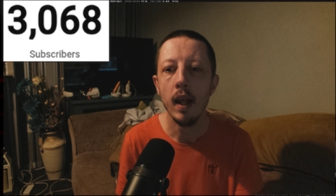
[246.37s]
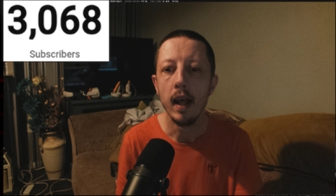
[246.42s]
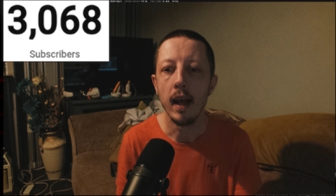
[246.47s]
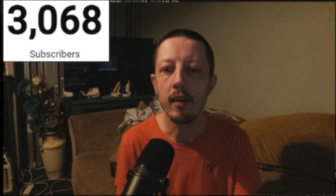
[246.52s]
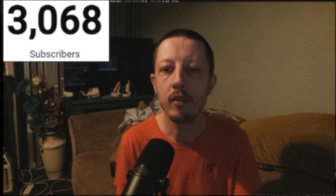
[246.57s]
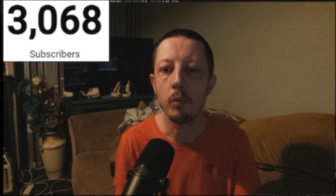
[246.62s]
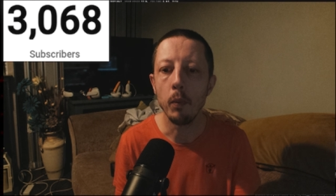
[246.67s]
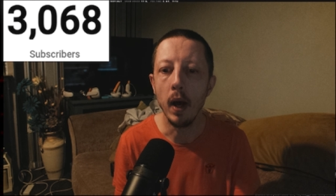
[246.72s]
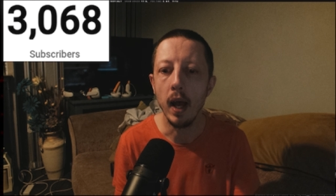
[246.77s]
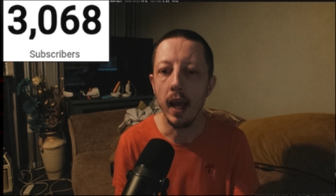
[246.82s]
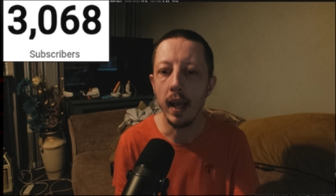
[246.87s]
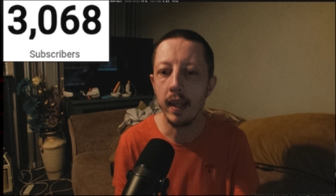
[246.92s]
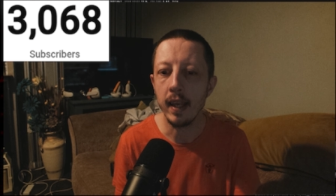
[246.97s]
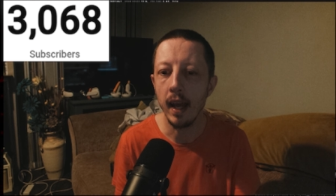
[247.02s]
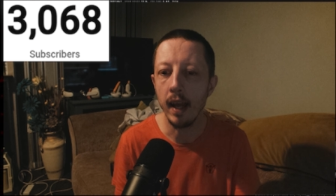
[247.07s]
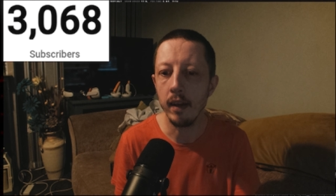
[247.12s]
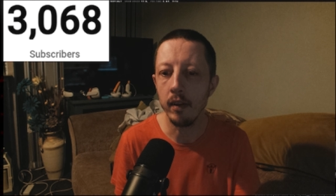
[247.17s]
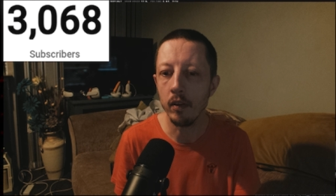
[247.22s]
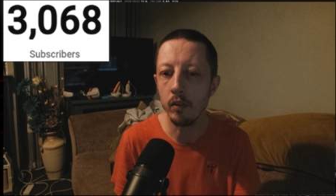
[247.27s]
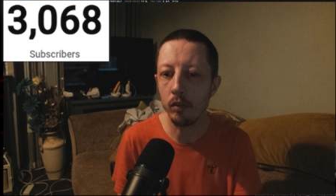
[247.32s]
That's why I
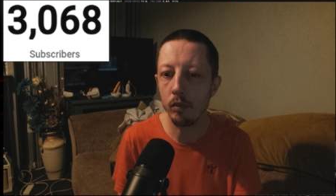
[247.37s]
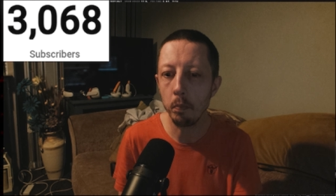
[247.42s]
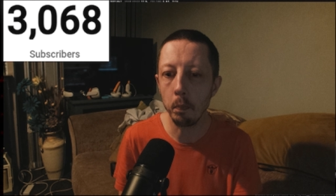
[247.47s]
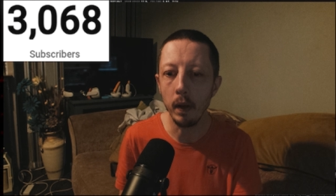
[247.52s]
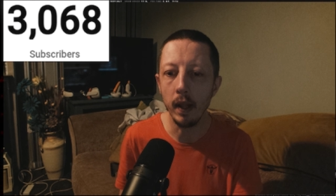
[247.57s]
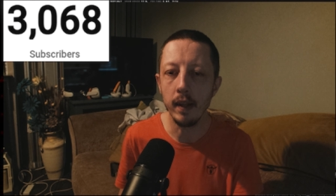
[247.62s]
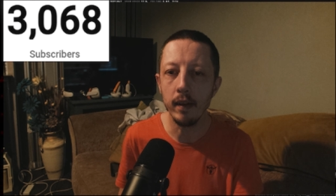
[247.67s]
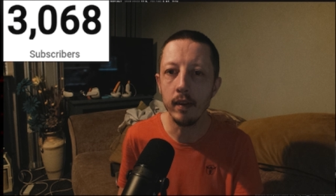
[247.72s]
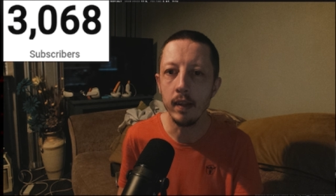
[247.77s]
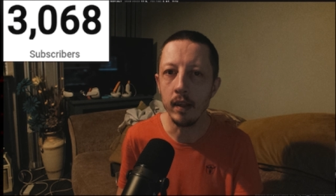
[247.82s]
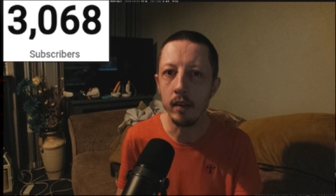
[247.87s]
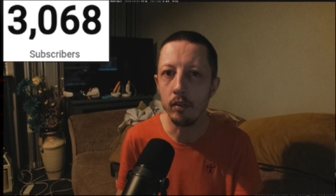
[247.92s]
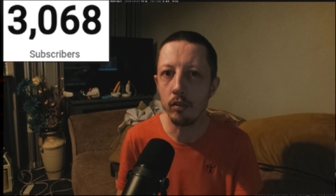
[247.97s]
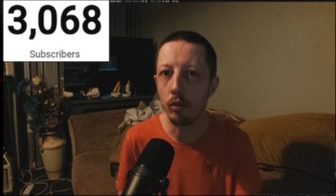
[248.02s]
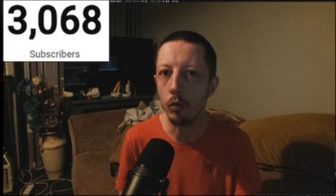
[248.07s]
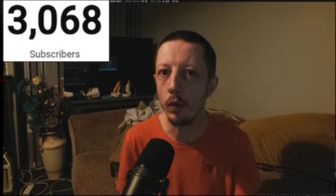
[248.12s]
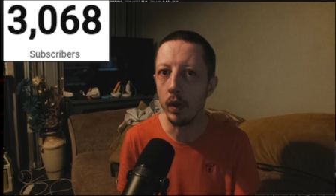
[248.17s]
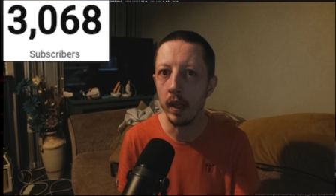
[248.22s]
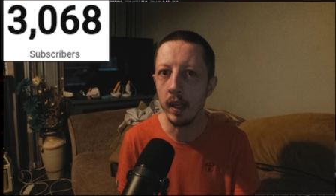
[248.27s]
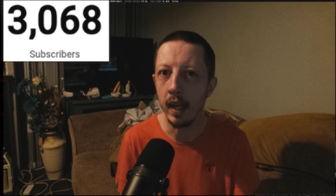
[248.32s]
kind of split the
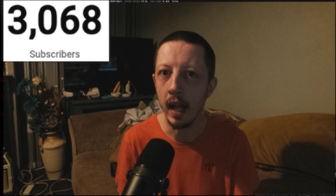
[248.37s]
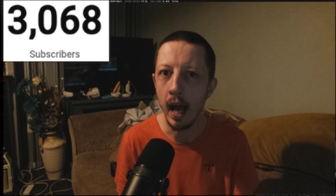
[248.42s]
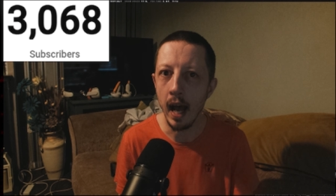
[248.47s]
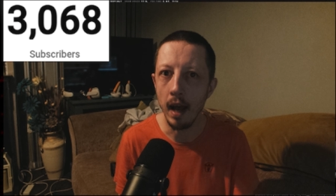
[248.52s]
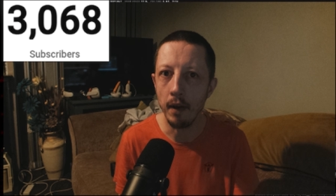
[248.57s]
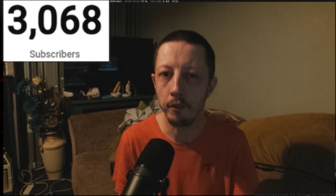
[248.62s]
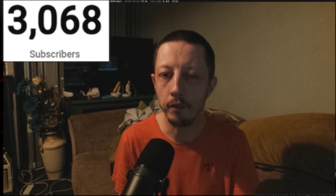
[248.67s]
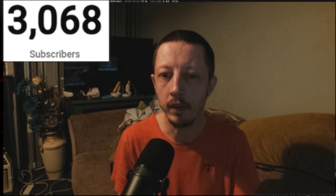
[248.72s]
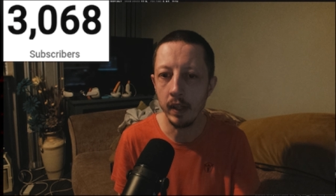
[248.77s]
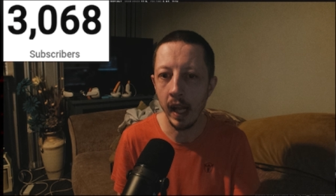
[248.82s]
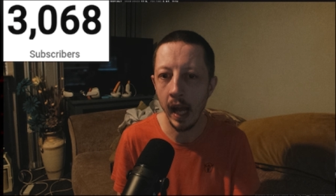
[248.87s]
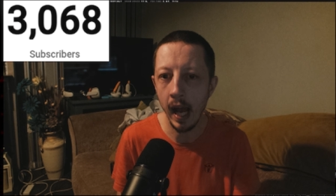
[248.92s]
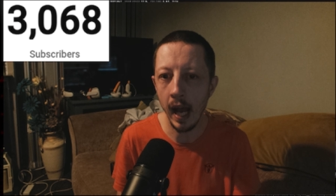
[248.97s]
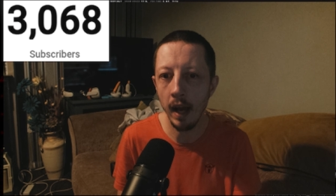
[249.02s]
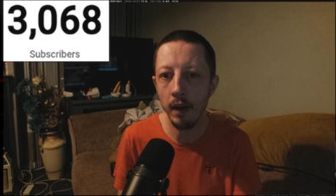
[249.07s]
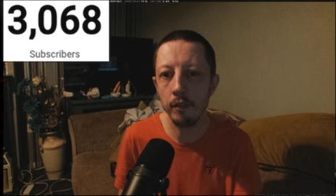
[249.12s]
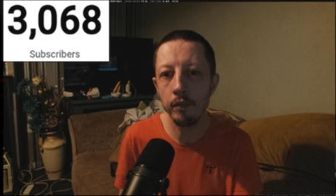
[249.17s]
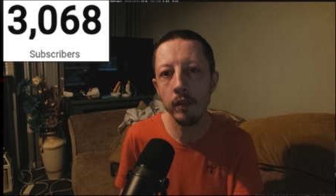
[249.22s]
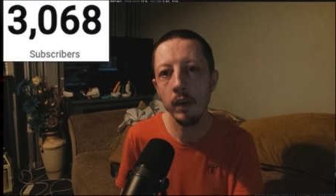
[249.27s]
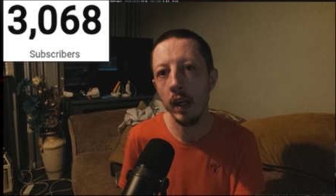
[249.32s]
screen half and
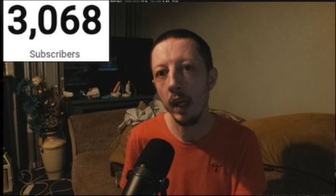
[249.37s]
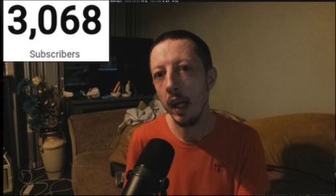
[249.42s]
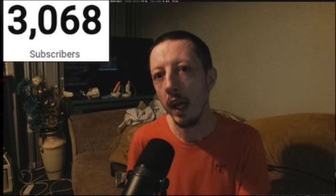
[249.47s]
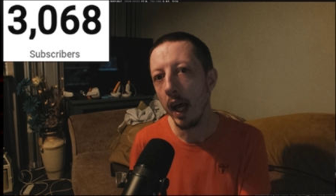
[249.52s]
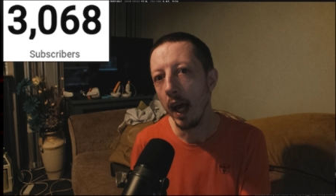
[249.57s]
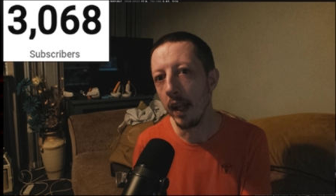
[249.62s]
half.